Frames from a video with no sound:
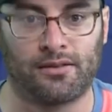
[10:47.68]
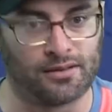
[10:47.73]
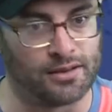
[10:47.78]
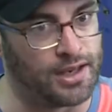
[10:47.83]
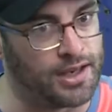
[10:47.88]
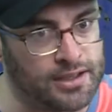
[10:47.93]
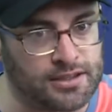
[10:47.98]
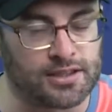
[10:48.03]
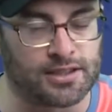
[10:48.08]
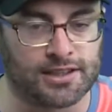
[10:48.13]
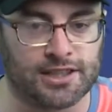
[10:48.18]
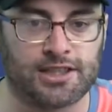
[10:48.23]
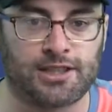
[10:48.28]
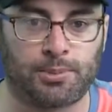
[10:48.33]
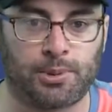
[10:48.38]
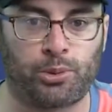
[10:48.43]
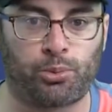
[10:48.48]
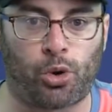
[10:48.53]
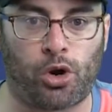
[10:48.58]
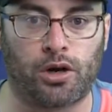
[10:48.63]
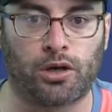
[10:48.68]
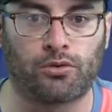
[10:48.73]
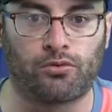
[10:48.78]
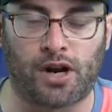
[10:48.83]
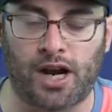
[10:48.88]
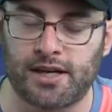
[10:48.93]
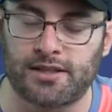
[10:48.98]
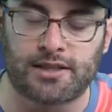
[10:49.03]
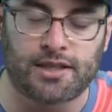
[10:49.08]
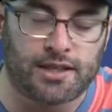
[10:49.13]
Is Elizabeth Warren
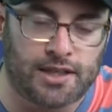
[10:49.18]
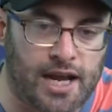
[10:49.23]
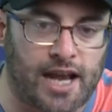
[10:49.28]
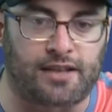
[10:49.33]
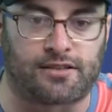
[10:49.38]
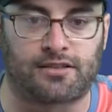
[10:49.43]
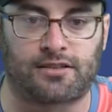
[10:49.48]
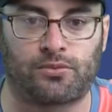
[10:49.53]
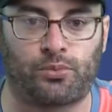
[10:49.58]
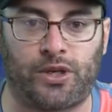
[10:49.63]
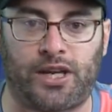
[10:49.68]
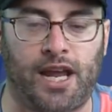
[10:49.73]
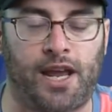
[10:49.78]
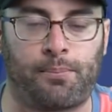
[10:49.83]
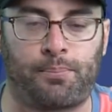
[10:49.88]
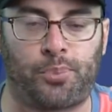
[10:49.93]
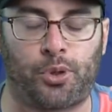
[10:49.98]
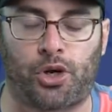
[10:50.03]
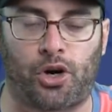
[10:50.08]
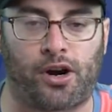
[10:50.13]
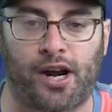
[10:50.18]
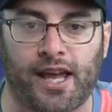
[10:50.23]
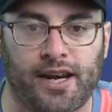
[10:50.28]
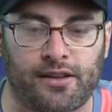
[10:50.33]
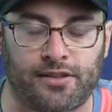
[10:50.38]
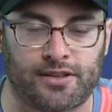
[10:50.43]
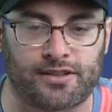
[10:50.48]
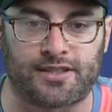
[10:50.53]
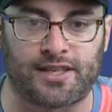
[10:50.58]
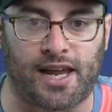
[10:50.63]
rising? Yes, we can't put our head
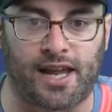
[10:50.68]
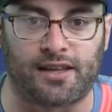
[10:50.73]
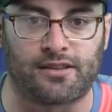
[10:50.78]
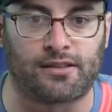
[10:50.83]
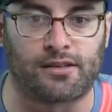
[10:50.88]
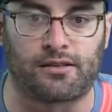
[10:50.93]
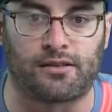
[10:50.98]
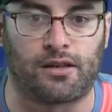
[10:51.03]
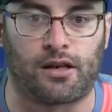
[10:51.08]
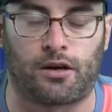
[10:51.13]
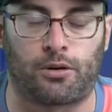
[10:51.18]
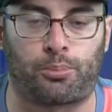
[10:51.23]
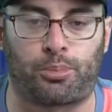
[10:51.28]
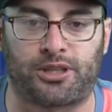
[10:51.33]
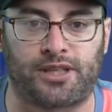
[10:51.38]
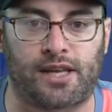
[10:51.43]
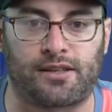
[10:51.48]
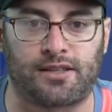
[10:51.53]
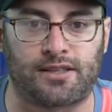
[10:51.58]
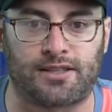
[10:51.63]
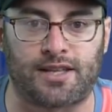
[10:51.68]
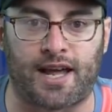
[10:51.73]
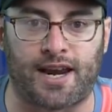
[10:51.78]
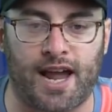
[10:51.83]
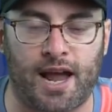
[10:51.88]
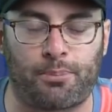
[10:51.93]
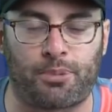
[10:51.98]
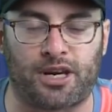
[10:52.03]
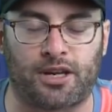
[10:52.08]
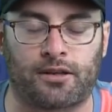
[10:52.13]
in the sand and, you know, pretend it's not
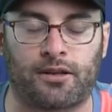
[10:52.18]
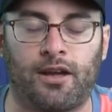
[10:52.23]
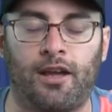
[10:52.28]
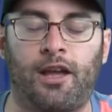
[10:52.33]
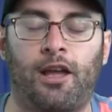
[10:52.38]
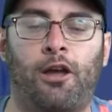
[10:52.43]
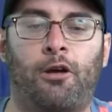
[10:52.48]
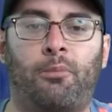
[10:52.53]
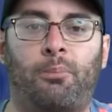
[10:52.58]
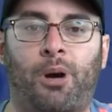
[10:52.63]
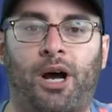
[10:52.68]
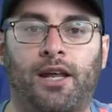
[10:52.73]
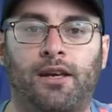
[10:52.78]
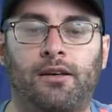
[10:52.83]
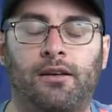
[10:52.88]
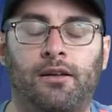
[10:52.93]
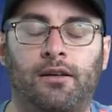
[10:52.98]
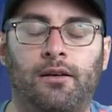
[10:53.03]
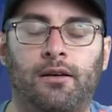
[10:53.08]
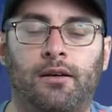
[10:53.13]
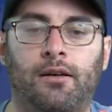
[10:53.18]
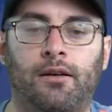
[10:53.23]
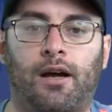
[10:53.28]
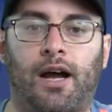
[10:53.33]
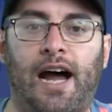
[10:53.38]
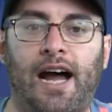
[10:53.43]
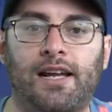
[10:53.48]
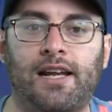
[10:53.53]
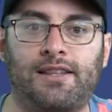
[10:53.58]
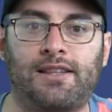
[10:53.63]
happening. But
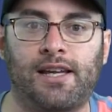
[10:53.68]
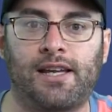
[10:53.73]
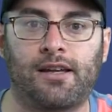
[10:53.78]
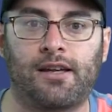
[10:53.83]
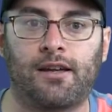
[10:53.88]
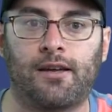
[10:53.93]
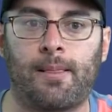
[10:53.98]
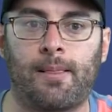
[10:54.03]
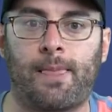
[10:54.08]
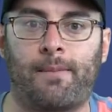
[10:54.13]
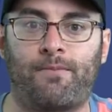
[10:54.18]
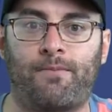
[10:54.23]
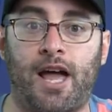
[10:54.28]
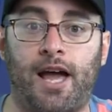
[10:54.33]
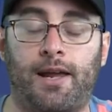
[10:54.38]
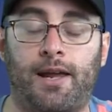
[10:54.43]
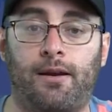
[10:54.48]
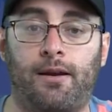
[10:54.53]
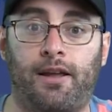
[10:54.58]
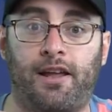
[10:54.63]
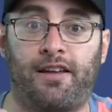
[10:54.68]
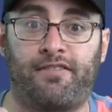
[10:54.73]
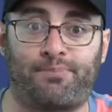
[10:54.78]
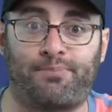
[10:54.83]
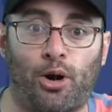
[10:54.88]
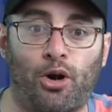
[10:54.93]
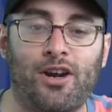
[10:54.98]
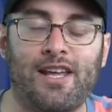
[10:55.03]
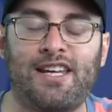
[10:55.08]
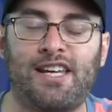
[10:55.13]
I think that if
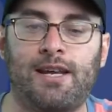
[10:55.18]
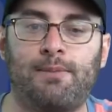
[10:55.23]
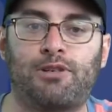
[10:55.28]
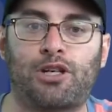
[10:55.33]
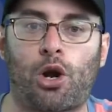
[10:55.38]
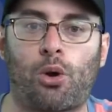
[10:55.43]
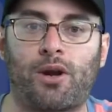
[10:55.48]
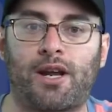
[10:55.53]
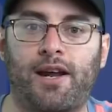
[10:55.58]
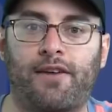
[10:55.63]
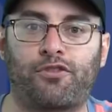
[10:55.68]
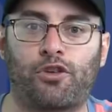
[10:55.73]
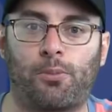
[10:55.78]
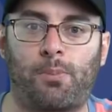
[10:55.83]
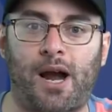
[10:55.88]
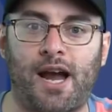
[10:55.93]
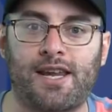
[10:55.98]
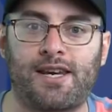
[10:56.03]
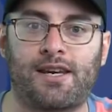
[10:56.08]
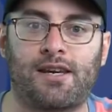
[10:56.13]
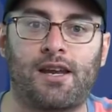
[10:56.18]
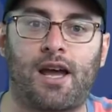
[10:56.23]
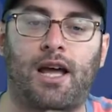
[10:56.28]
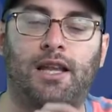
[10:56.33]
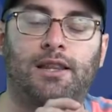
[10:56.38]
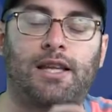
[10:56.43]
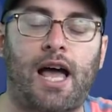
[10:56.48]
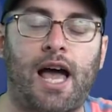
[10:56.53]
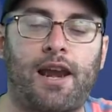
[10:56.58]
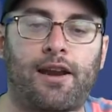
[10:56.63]
Bernie keeps going after Biden, a
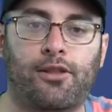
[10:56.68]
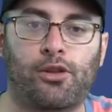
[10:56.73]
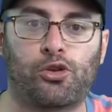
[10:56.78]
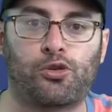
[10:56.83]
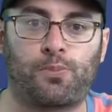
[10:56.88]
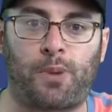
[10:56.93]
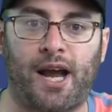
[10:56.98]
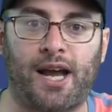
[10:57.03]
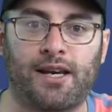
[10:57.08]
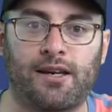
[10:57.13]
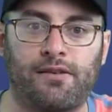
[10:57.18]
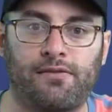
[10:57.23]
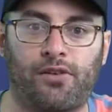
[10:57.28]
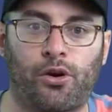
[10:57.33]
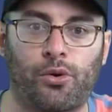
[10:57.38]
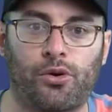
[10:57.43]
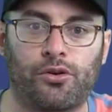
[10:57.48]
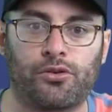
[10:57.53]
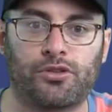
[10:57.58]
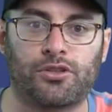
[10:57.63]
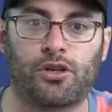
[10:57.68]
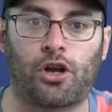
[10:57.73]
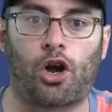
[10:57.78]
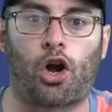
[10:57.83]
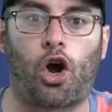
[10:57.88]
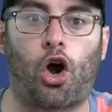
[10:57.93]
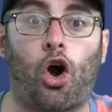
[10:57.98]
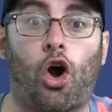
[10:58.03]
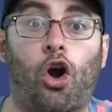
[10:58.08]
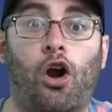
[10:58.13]
lot of those Biden voters
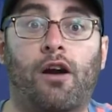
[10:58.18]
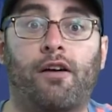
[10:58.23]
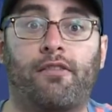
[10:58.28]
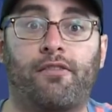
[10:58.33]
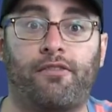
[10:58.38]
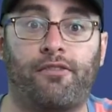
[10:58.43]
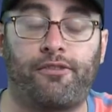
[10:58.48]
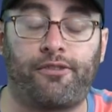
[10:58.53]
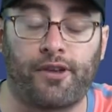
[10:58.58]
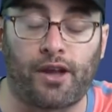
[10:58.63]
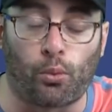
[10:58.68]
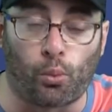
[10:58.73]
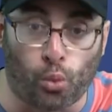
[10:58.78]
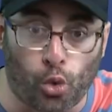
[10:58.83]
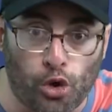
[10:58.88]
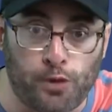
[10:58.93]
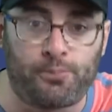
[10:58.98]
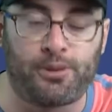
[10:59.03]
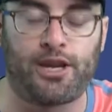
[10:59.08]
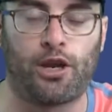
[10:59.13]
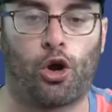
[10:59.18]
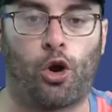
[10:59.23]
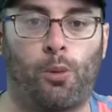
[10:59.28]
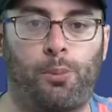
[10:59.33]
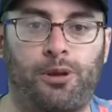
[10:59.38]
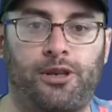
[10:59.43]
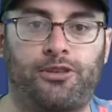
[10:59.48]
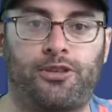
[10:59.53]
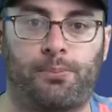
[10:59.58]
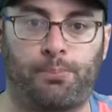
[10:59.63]
would be
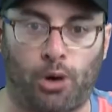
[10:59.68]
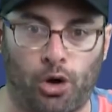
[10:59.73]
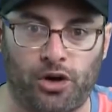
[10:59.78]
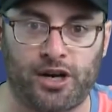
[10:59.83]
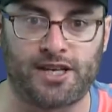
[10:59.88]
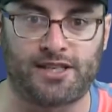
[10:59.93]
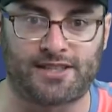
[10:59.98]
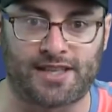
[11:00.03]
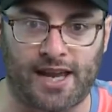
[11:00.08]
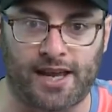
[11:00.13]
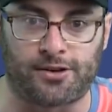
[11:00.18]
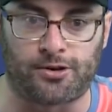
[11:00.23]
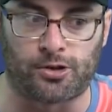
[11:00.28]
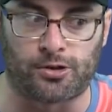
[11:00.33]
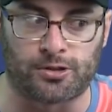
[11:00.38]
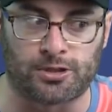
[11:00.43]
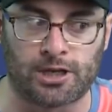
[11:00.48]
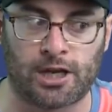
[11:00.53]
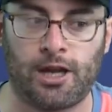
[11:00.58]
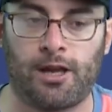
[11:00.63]
open to Bernie Sanders